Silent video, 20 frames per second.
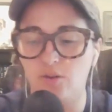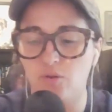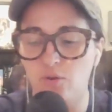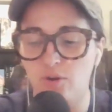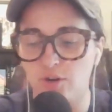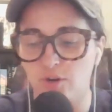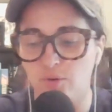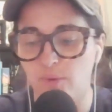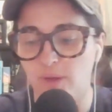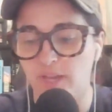
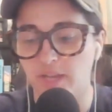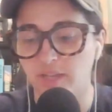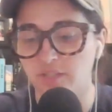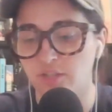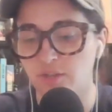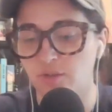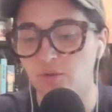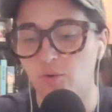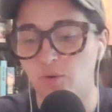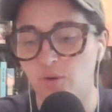order wings,
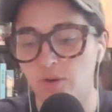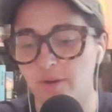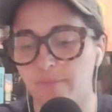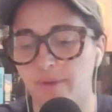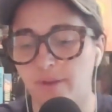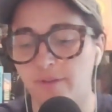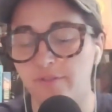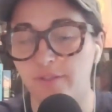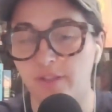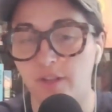you'd order
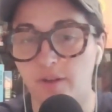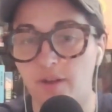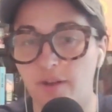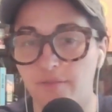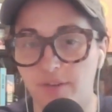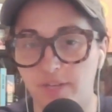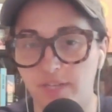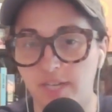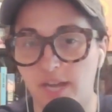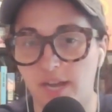buffalo
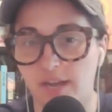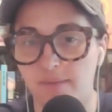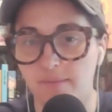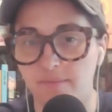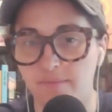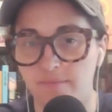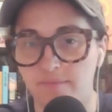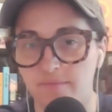every time.